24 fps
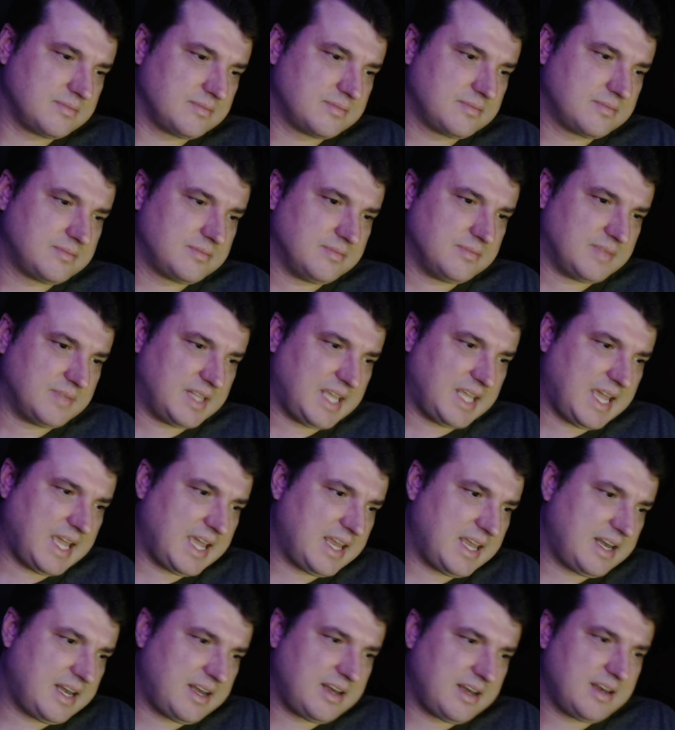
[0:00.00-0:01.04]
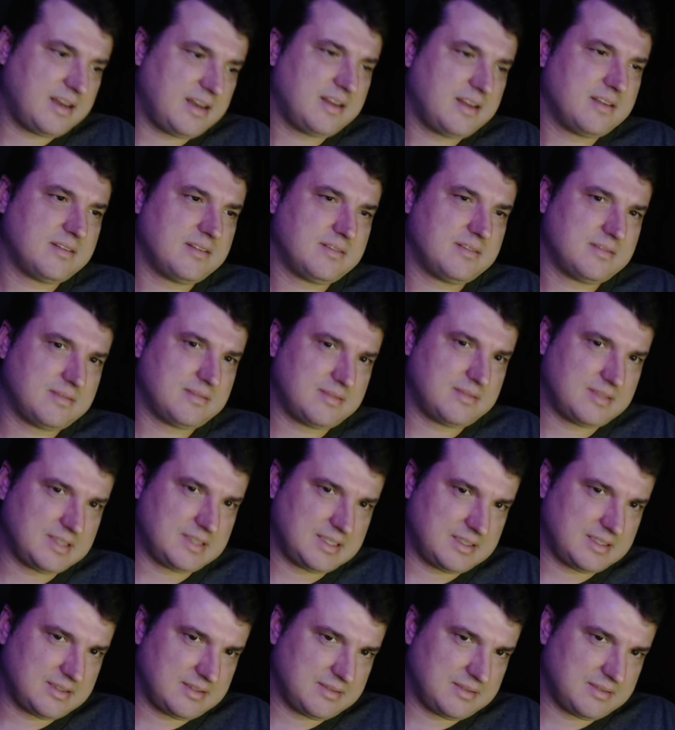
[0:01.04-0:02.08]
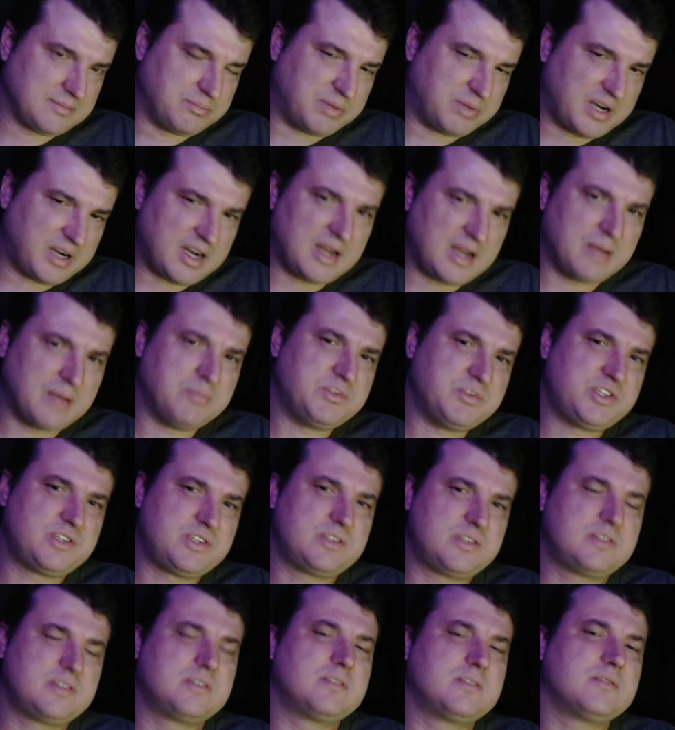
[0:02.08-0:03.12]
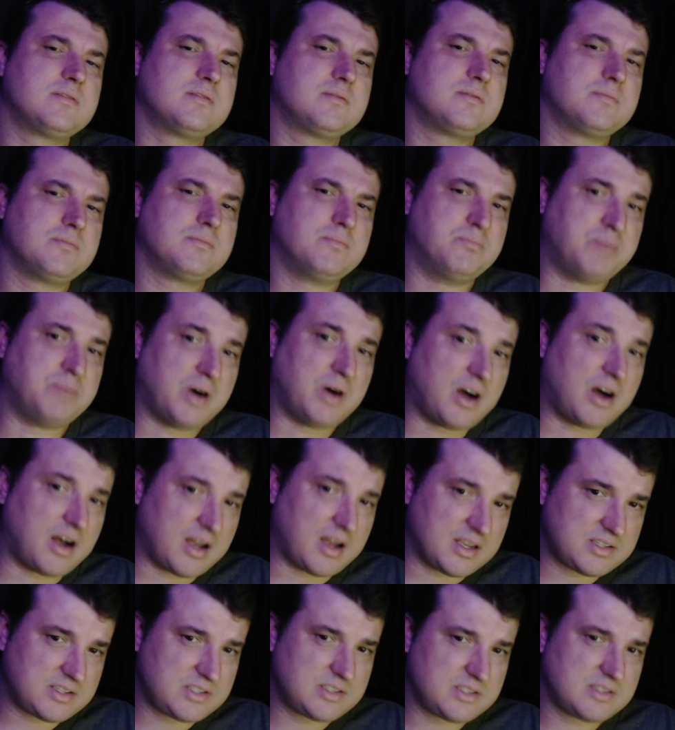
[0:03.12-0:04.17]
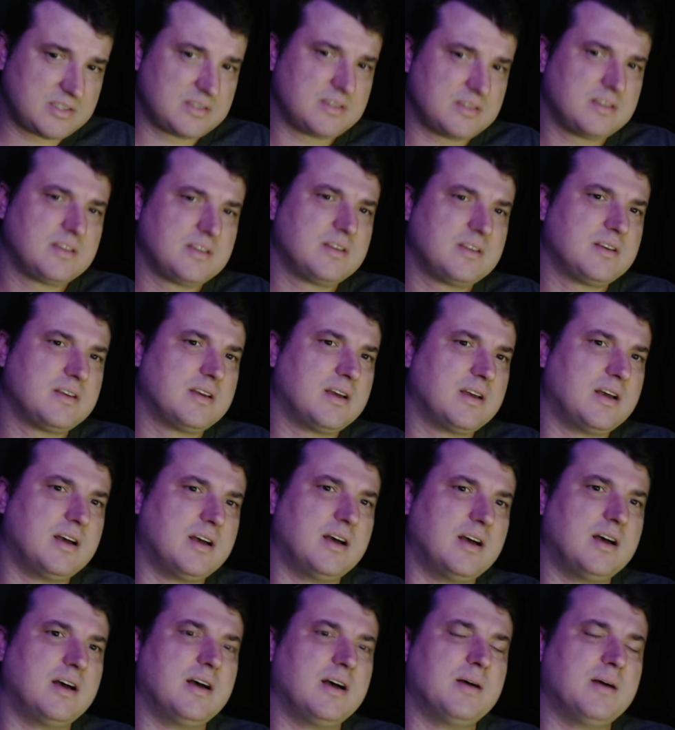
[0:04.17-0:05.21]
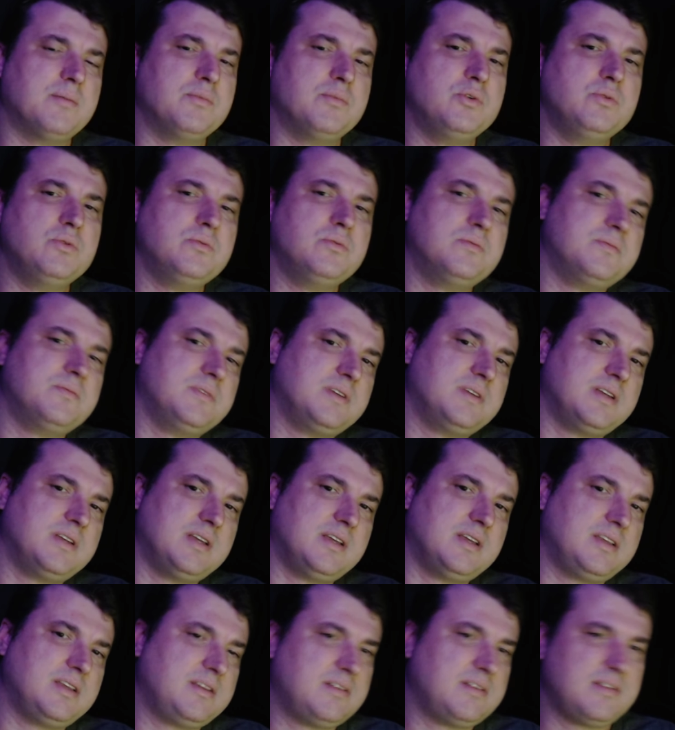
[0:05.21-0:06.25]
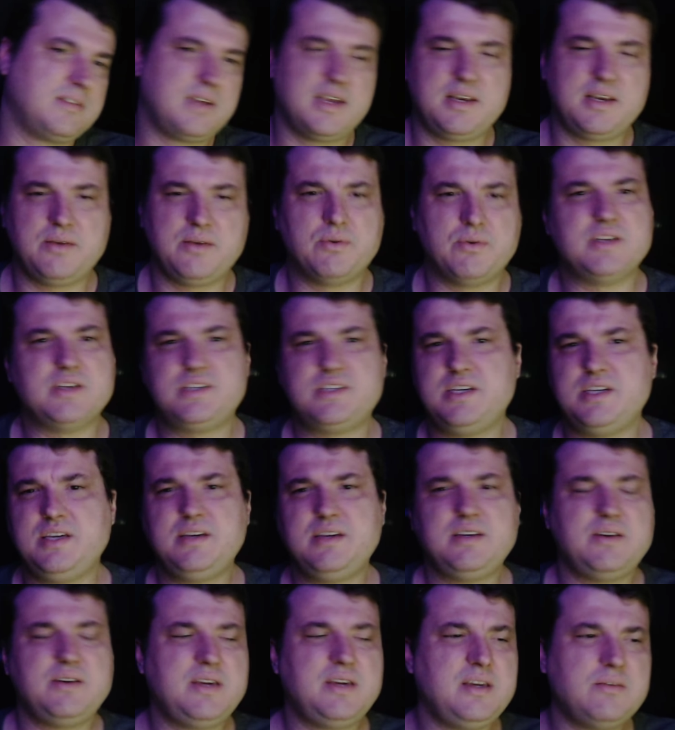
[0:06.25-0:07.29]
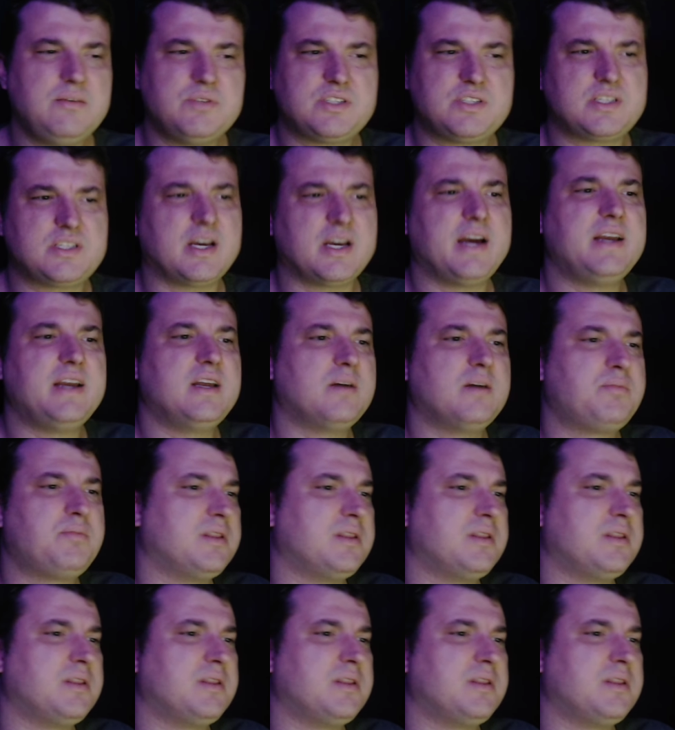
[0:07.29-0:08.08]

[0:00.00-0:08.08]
then Bob's boss, who, anyways, he was tied up in the